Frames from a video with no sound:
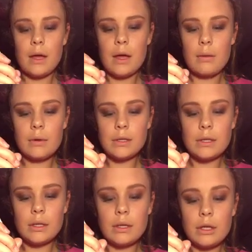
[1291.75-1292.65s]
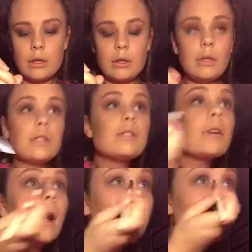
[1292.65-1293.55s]
And once the glitter glue has
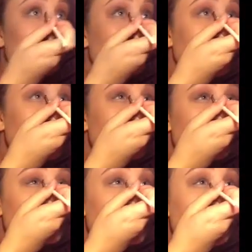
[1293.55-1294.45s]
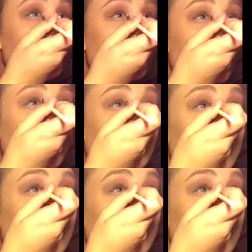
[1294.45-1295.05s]
dried, just put it